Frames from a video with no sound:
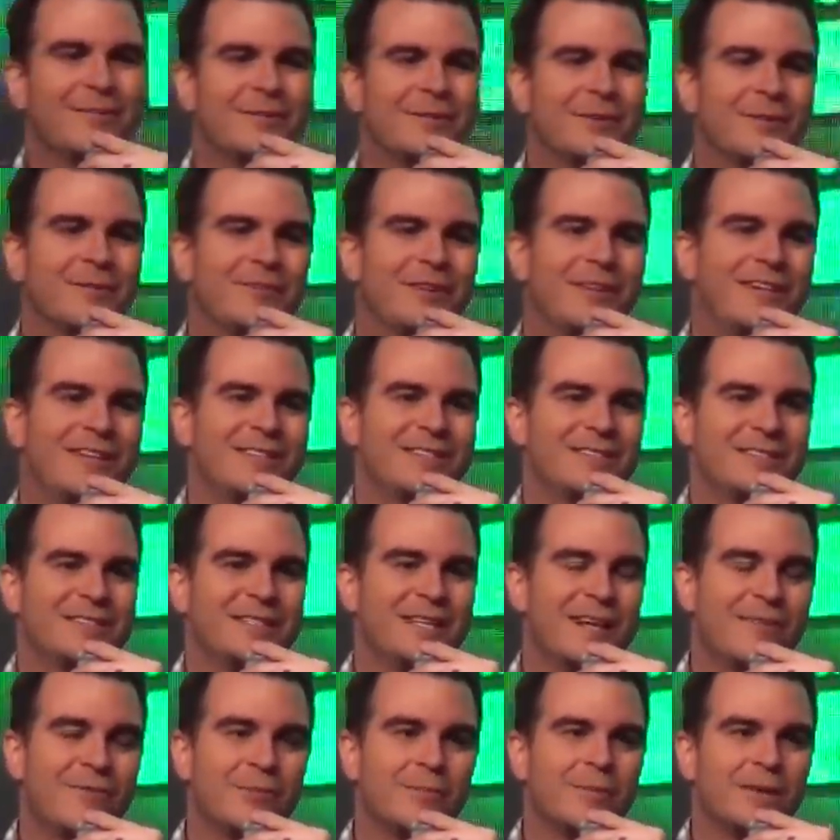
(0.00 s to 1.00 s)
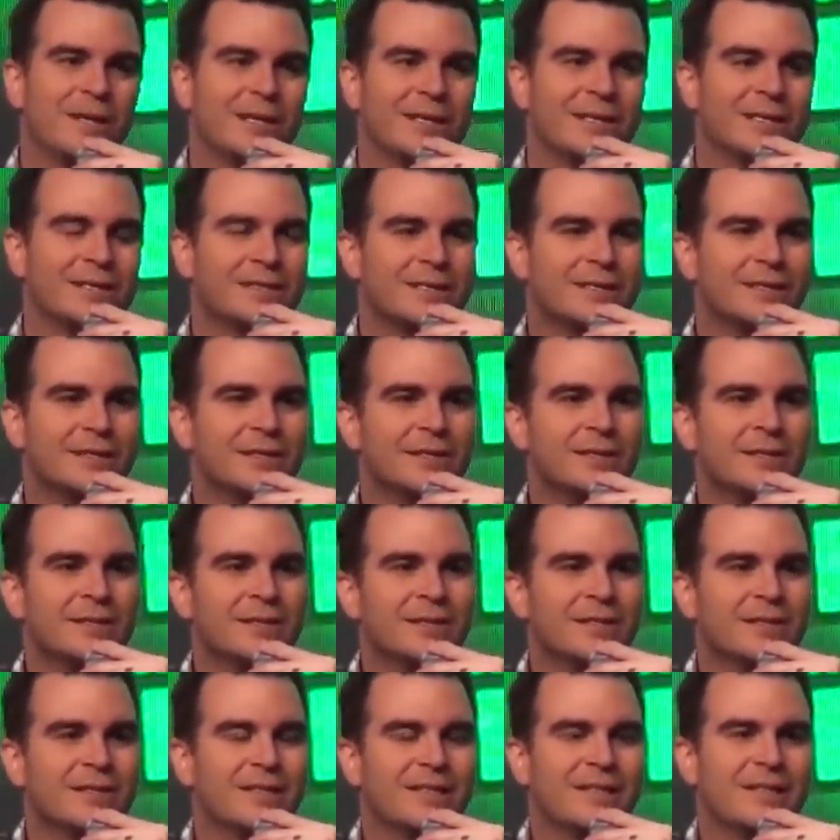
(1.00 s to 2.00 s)
of Nirvana's Nevermind.
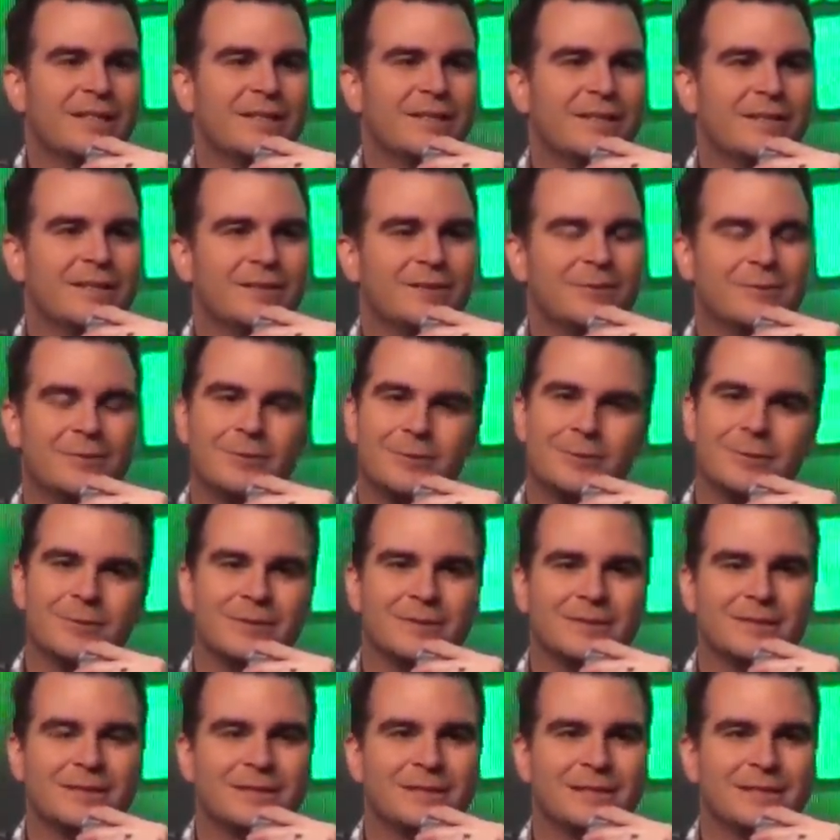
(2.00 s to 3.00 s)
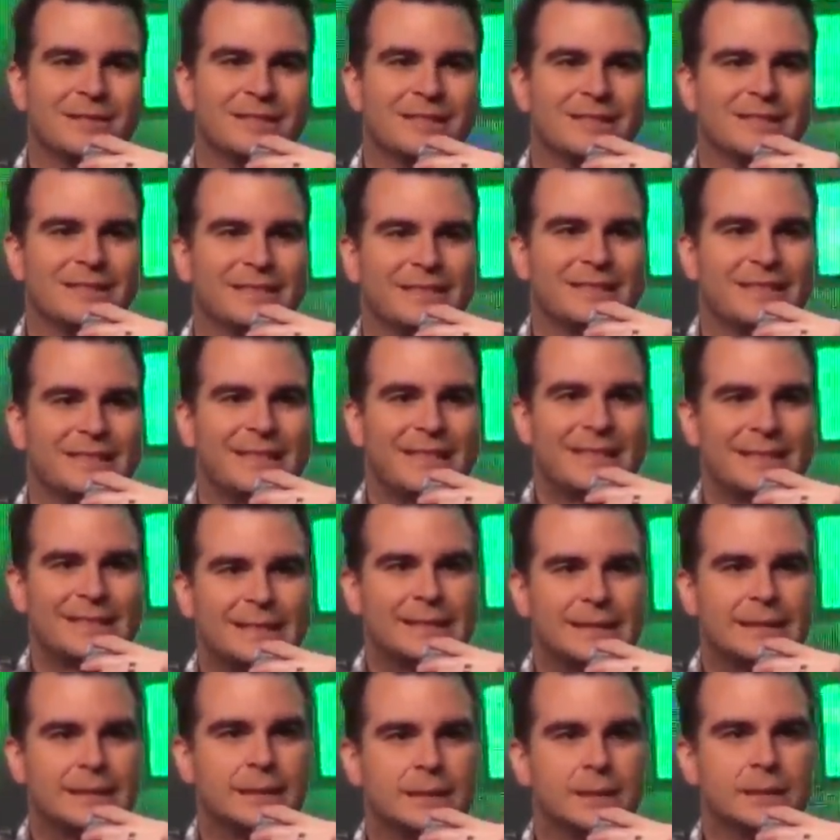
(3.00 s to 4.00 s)
Uh, but I
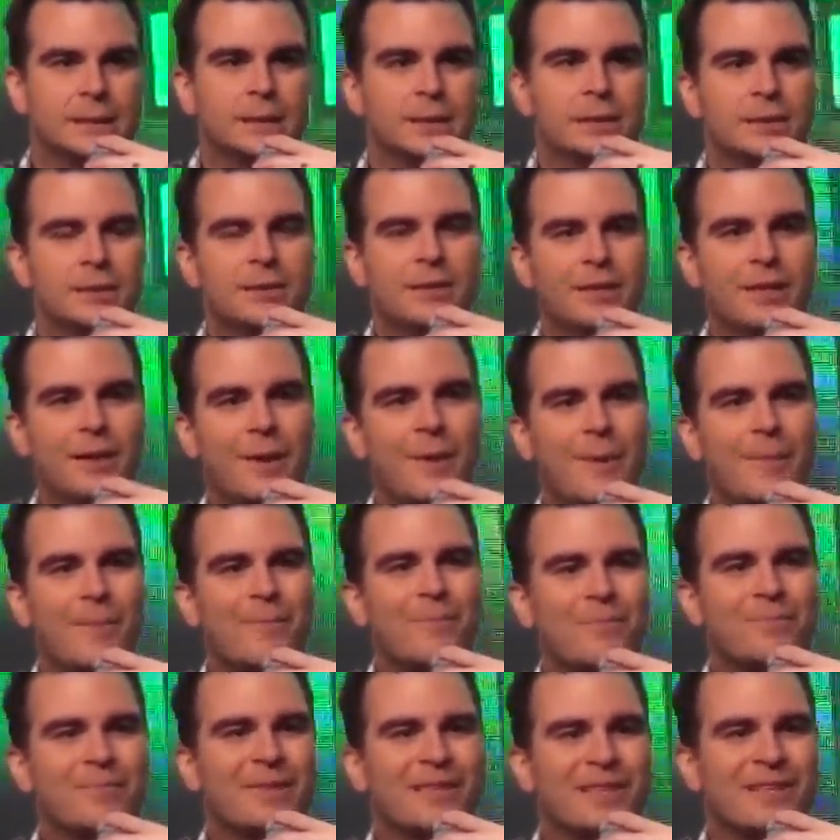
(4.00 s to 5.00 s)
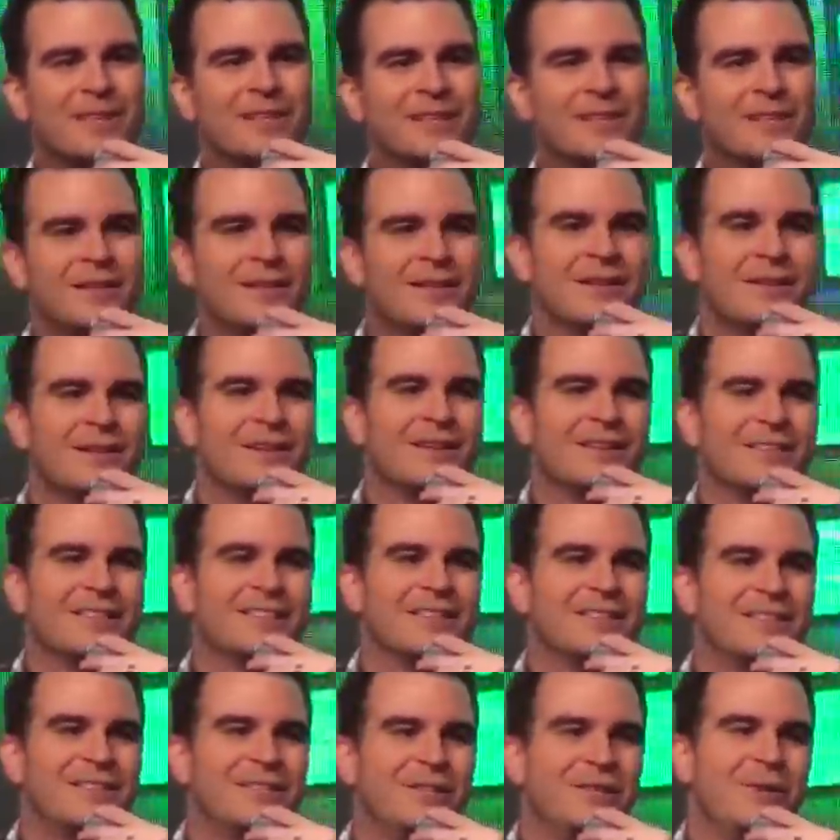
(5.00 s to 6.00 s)
don't know. Um,
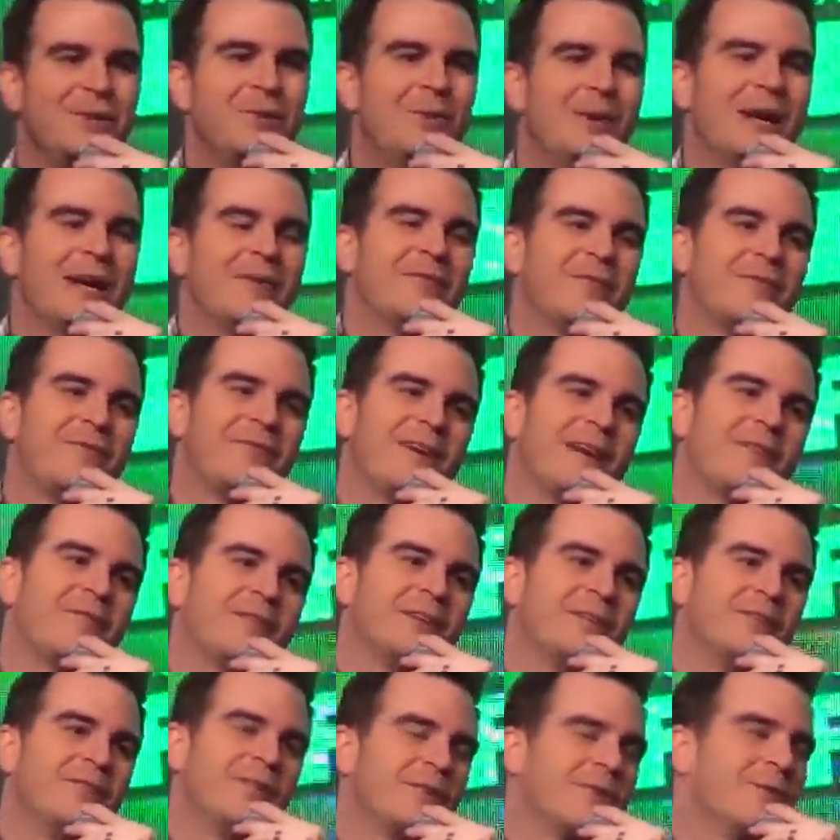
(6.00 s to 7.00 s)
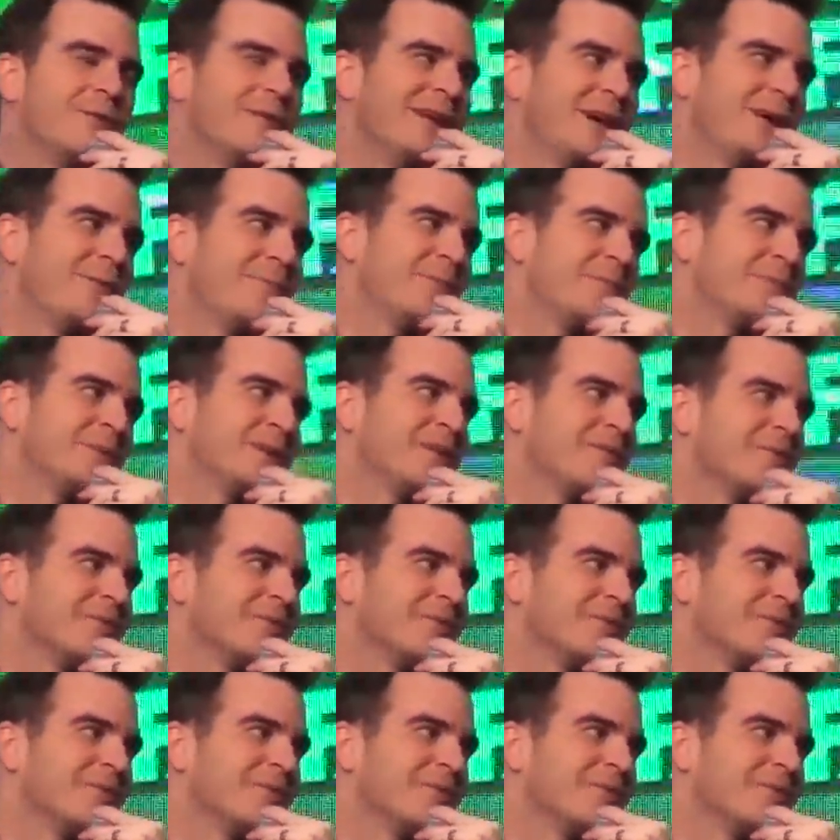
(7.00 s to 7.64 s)
do you have a favorite of your own album